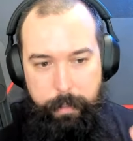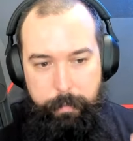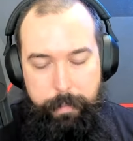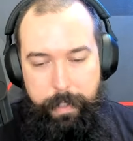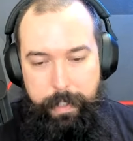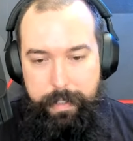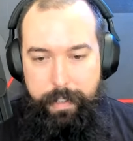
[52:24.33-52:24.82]

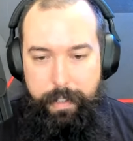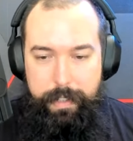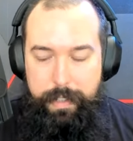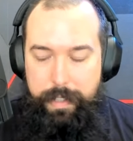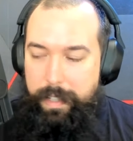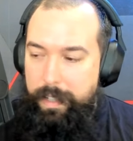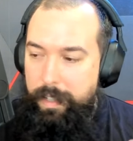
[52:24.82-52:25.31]
diff it's
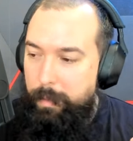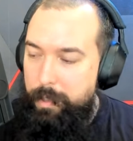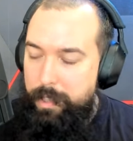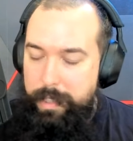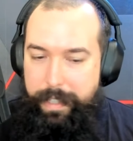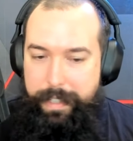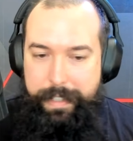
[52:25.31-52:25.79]
it's like
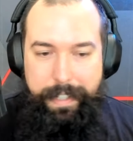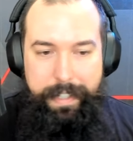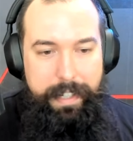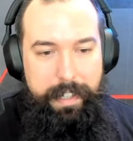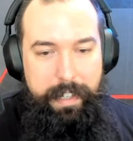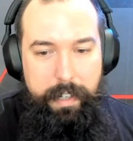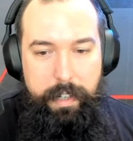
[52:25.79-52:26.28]
almost like
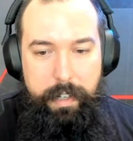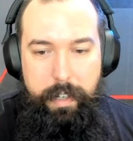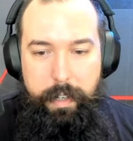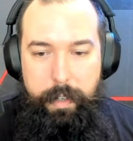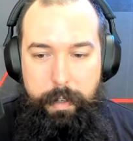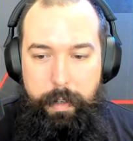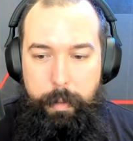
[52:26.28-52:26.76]
taking a,
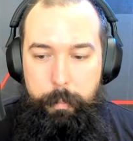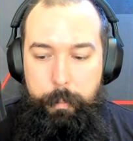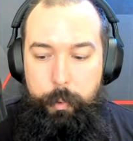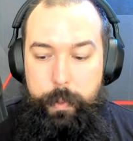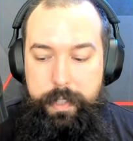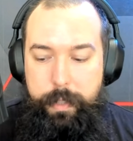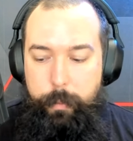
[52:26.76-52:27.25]
a
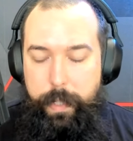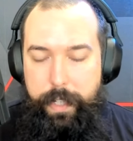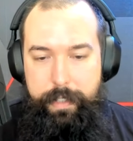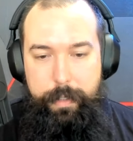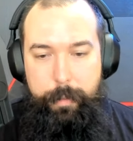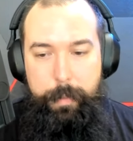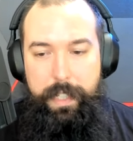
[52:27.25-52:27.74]

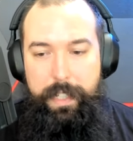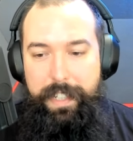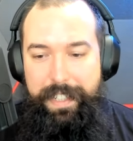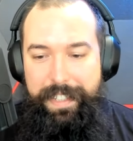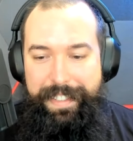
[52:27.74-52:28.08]
multivitamin.